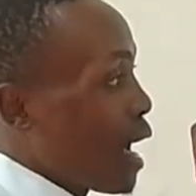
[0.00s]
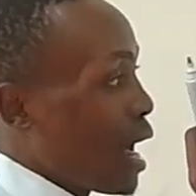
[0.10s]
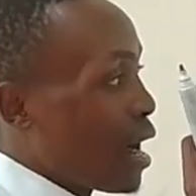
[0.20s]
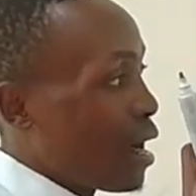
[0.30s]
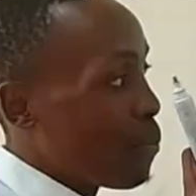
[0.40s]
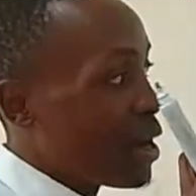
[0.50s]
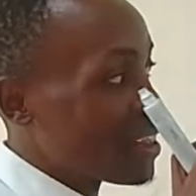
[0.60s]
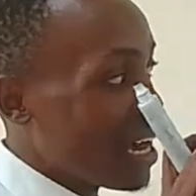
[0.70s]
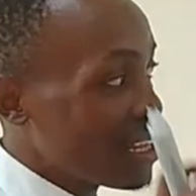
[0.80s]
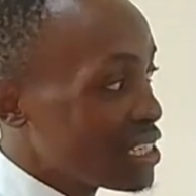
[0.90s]

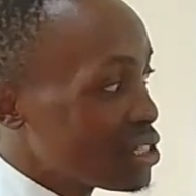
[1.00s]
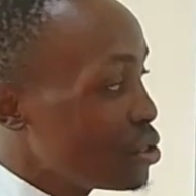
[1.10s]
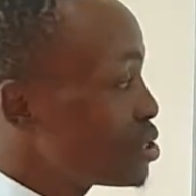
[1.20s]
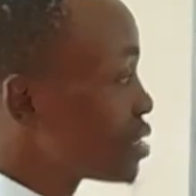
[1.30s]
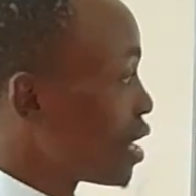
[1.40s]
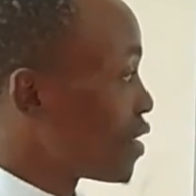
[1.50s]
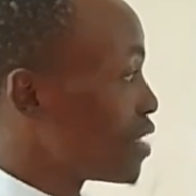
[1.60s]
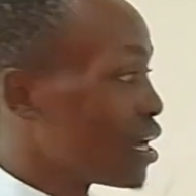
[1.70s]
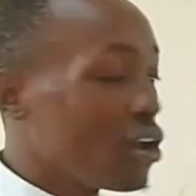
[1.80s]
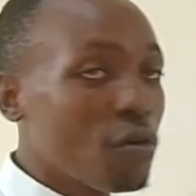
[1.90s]
But others use
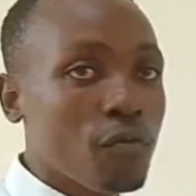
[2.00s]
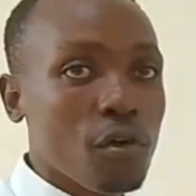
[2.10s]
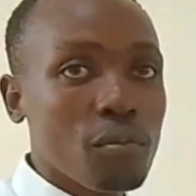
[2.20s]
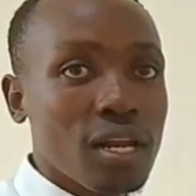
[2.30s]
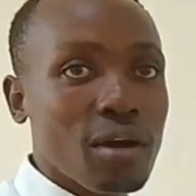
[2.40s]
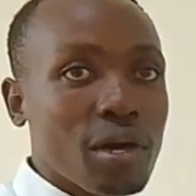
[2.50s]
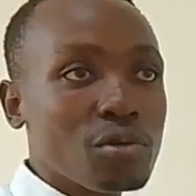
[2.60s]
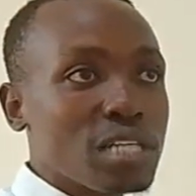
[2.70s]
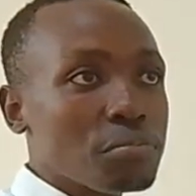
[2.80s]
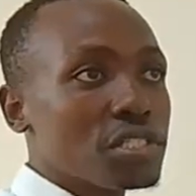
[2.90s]
the long formula where you
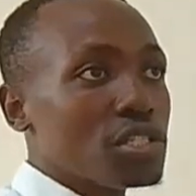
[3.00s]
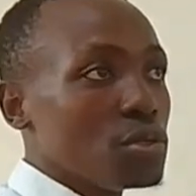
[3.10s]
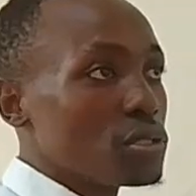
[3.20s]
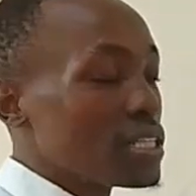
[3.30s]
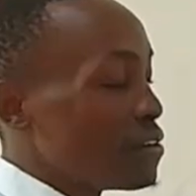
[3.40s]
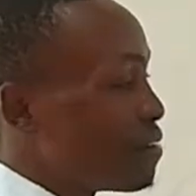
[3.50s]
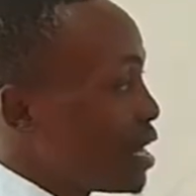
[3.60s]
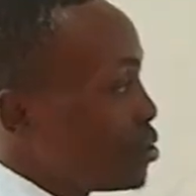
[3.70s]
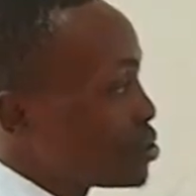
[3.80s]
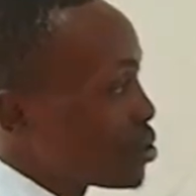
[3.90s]
substitute the
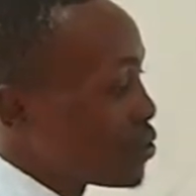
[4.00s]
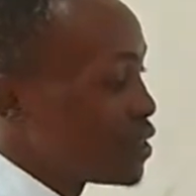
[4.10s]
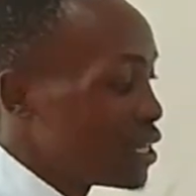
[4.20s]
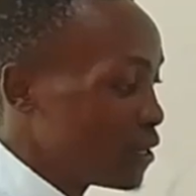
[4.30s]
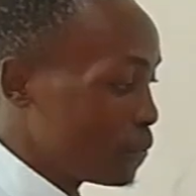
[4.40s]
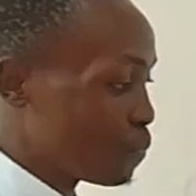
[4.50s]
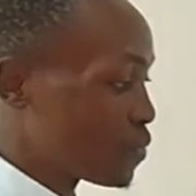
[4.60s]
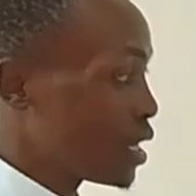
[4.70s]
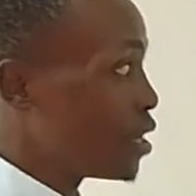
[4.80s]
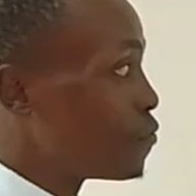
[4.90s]
values in the
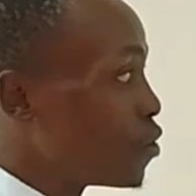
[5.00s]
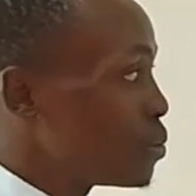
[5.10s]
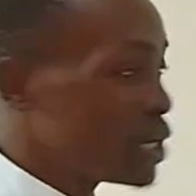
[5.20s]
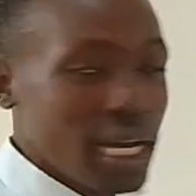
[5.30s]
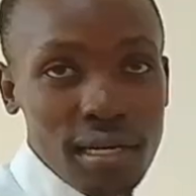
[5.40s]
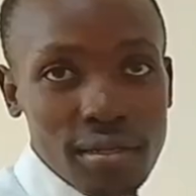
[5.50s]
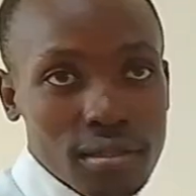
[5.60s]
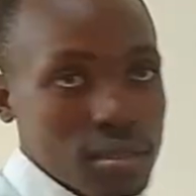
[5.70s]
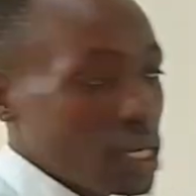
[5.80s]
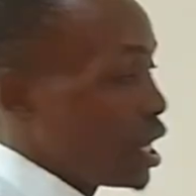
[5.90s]
formula.
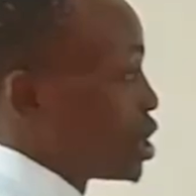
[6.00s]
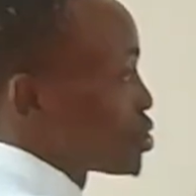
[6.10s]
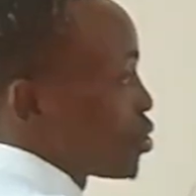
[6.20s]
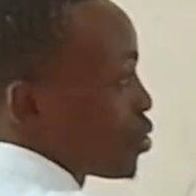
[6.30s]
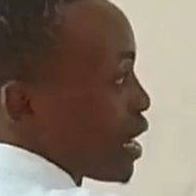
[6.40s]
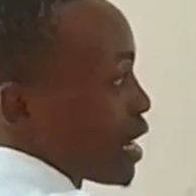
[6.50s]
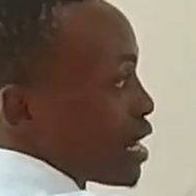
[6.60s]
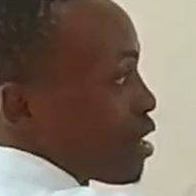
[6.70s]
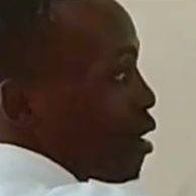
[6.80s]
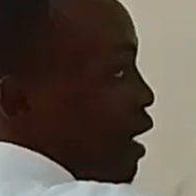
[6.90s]
So I
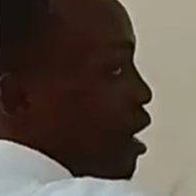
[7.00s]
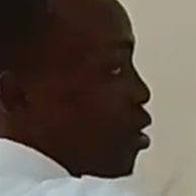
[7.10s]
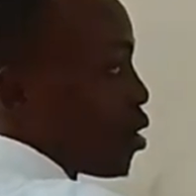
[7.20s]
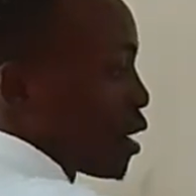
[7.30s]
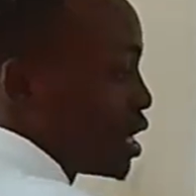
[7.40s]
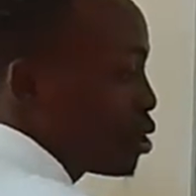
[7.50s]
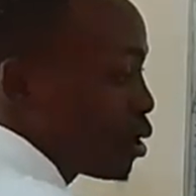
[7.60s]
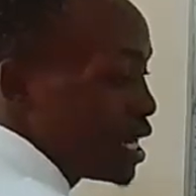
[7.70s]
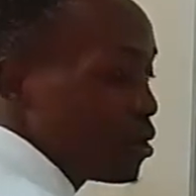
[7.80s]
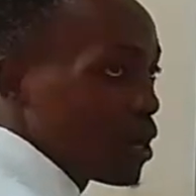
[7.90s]
can
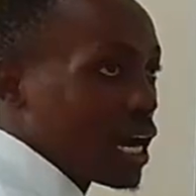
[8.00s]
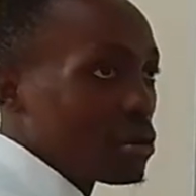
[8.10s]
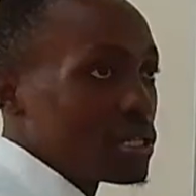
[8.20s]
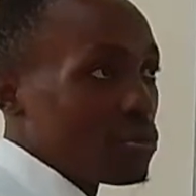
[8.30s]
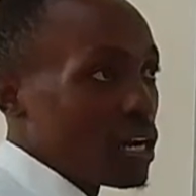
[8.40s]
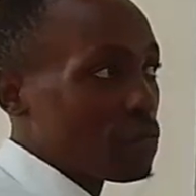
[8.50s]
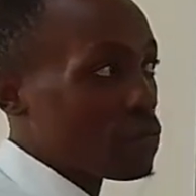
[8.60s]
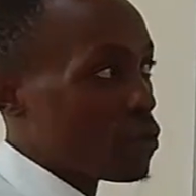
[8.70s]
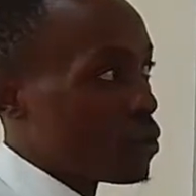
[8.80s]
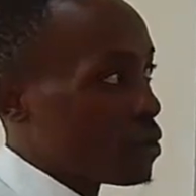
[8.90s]
equally work out the
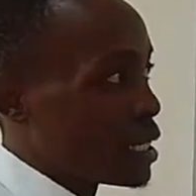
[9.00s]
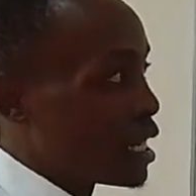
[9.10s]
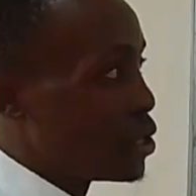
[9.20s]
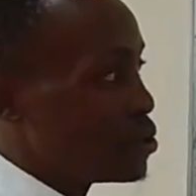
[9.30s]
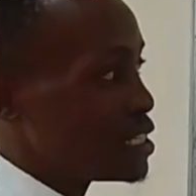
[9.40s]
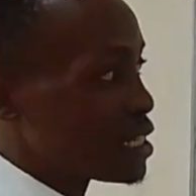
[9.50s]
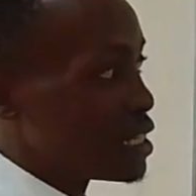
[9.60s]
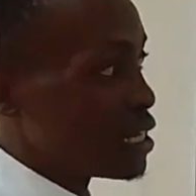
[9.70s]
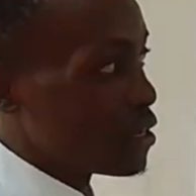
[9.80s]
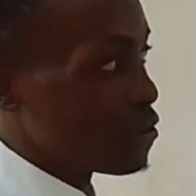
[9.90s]
one for using
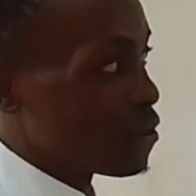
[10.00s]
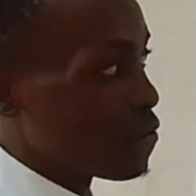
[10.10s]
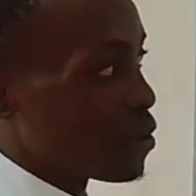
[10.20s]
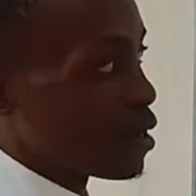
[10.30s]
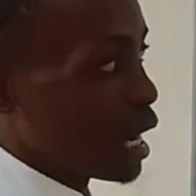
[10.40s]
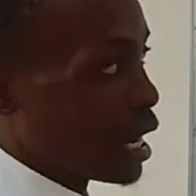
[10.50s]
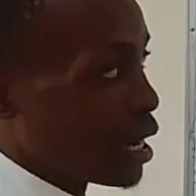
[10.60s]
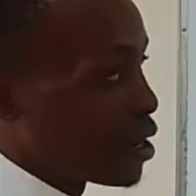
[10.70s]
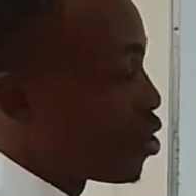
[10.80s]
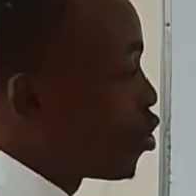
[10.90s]
the
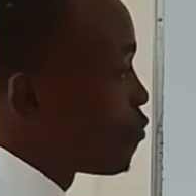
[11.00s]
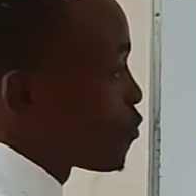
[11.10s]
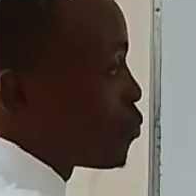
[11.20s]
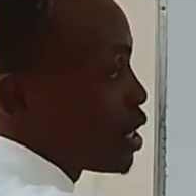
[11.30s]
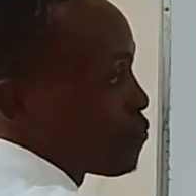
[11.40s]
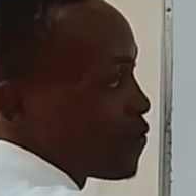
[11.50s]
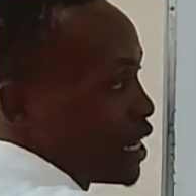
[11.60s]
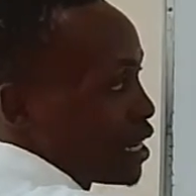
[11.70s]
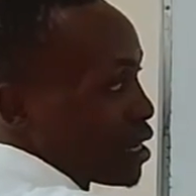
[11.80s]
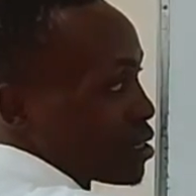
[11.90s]
old formula of
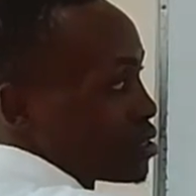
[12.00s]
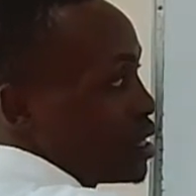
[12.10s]
area.